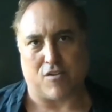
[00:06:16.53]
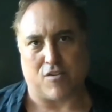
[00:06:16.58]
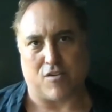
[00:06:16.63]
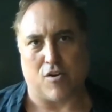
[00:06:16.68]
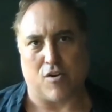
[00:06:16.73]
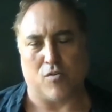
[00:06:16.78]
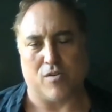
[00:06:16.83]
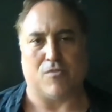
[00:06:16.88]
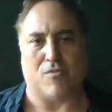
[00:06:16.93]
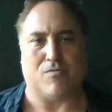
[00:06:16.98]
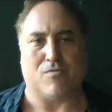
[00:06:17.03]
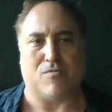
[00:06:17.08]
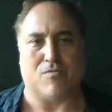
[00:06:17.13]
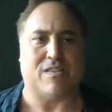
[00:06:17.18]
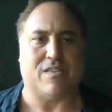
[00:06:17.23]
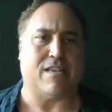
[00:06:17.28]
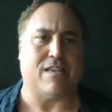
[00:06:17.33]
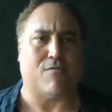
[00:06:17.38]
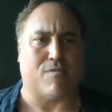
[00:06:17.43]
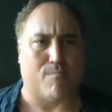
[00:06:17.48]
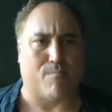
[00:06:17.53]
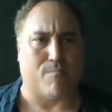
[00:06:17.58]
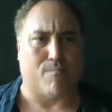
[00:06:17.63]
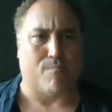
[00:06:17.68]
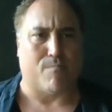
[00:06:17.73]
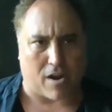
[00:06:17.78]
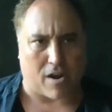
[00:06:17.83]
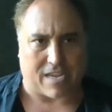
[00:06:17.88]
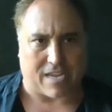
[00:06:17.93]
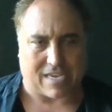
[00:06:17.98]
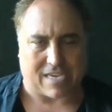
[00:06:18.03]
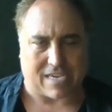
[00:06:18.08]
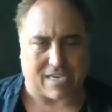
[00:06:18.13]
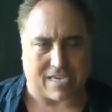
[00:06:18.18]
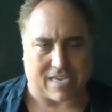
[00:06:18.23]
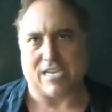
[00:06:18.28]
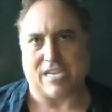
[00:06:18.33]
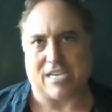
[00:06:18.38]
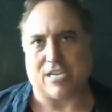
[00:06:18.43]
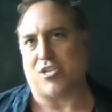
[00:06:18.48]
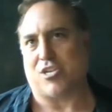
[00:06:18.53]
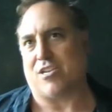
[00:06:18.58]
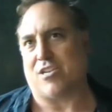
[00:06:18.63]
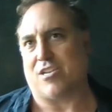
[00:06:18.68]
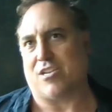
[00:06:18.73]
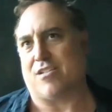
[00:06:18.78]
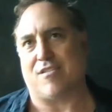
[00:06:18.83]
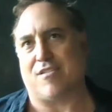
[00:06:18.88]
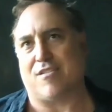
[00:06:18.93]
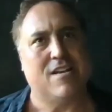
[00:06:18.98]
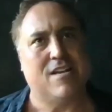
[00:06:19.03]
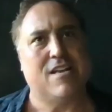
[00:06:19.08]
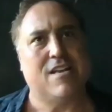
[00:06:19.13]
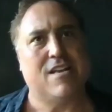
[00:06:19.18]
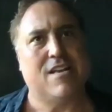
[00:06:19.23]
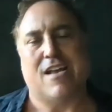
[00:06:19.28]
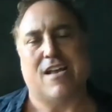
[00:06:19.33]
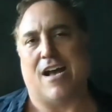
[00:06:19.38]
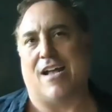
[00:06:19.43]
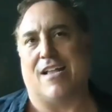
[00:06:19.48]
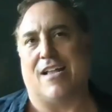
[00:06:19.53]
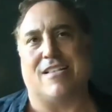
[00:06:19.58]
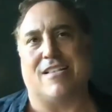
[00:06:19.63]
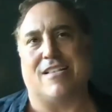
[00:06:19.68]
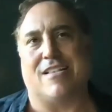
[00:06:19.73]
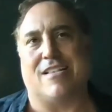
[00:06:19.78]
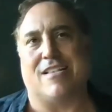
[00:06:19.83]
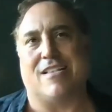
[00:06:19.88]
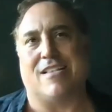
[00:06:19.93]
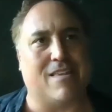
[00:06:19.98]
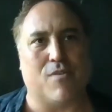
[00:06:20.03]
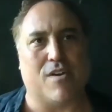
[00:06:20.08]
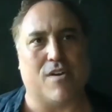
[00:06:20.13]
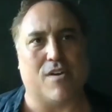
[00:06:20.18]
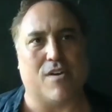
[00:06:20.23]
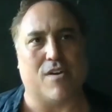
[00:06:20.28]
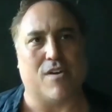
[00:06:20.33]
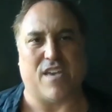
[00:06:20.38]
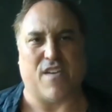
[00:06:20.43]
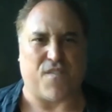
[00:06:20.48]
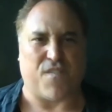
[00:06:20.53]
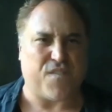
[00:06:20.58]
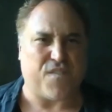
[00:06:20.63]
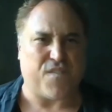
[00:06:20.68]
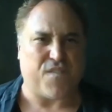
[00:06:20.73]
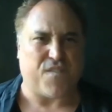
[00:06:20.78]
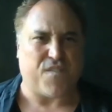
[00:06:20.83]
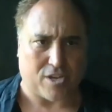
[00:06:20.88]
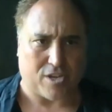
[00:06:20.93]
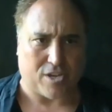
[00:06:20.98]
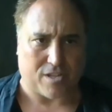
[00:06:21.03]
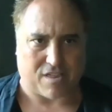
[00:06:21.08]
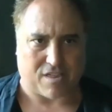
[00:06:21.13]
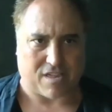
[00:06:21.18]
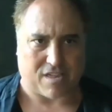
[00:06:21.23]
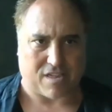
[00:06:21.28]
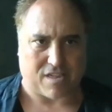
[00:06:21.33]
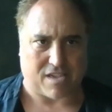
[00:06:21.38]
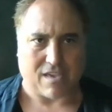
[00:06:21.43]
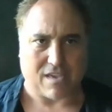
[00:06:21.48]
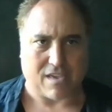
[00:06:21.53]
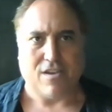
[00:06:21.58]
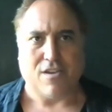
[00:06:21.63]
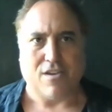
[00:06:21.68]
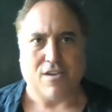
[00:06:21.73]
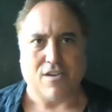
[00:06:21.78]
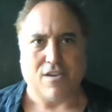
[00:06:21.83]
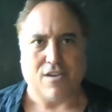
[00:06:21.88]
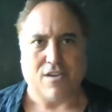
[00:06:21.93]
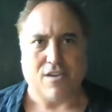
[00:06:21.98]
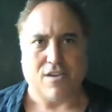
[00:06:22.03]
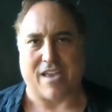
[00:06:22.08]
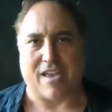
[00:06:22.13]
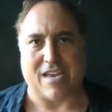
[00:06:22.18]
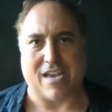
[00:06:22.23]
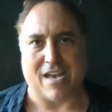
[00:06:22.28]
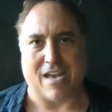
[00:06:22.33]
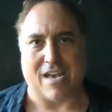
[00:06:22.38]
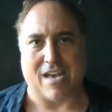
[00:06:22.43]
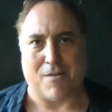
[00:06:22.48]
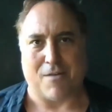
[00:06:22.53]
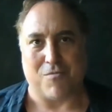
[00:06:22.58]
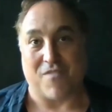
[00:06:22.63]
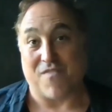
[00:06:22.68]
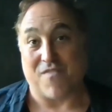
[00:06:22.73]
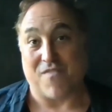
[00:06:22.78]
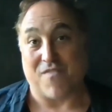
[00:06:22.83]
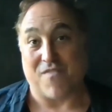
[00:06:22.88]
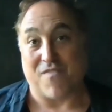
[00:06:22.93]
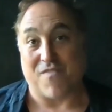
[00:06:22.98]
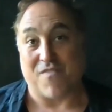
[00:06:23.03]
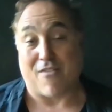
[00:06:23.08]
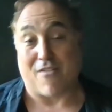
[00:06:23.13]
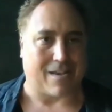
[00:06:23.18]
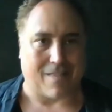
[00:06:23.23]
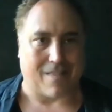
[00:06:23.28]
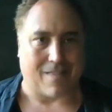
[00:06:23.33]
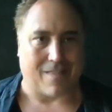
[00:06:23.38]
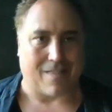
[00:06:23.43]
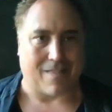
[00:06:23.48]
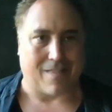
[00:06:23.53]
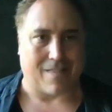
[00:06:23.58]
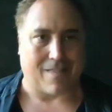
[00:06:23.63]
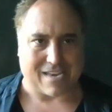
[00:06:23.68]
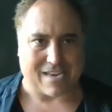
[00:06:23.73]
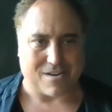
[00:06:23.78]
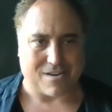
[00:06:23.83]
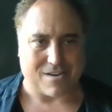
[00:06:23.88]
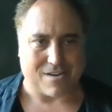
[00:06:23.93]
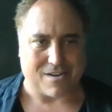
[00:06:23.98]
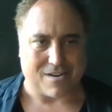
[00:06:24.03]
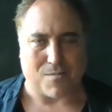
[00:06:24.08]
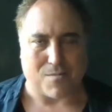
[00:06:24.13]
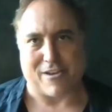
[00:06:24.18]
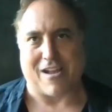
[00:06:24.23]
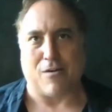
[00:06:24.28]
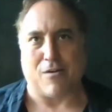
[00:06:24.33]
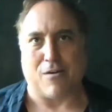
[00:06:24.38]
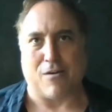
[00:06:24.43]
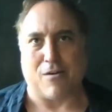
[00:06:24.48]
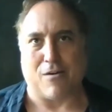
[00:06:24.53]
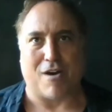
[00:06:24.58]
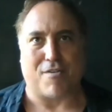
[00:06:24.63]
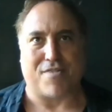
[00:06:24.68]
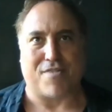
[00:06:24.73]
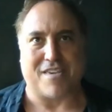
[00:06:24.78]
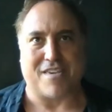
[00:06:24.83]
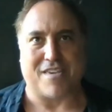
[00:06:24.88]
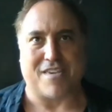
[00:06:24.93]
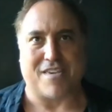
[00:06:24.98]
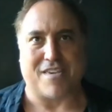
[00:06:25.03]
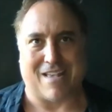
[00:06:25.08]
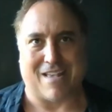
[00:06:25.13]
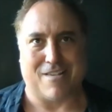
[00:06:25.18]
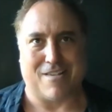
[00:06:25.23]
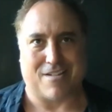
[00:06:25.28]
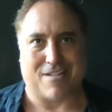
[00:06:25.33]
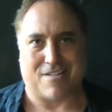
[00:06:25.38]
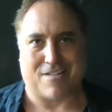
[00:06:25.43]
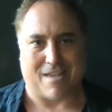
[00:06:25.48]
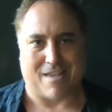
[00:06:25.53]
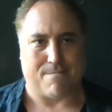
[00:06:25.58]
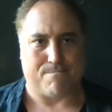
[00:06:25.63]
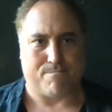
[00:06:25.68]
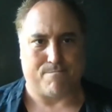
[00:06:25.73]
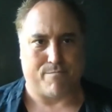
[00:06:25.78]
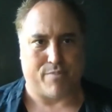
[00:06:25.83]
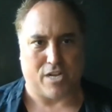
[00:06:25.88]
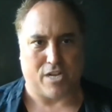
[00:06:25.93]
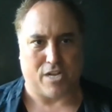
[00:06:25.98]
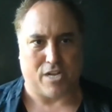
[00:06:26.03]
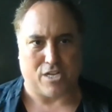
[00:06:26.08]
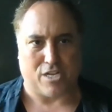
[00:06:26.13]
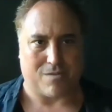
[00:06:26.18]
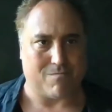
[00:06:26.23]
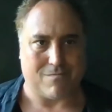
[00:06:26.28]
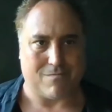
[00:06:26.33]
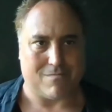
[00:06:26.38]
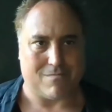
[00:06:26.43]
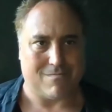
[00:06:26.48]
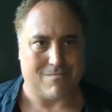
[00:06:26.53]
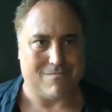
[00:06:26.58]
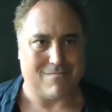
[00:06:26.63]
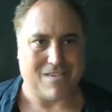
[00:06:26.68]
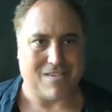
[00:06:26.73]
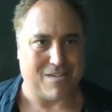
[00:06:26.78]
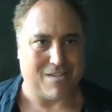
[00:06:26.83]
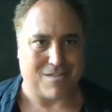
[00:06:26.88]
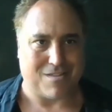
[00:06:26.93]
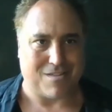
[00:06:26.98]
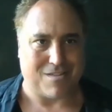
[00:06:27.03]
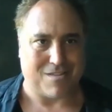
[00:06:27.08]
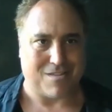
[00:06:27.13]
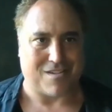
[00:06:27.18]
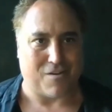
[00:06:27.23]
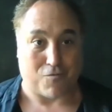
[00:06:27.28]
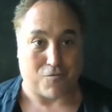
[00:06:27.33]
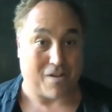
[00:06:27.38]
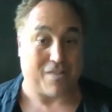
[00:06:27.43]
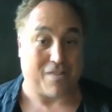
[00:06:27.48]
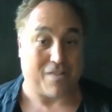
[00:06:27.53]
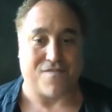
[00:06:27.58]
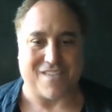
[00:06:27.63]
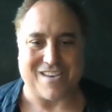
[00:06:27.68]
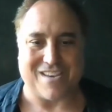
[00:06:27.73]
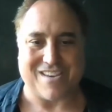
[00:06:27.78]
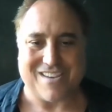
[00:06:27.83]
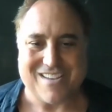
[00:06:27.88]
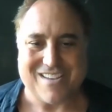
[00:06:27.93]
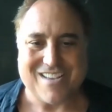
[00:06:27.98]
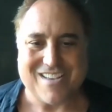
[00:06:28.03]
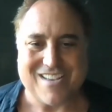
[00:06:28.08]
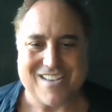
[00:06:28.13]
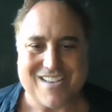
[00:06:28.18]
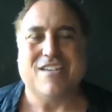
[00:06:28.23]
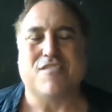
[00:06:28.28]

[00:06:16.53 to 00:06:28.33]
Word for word: So, you know, dealing with market conditions, uh, dealing with efficiency, right? Uh, we've never had a client, no matter how wealthy, tell us that budget is irrelevant.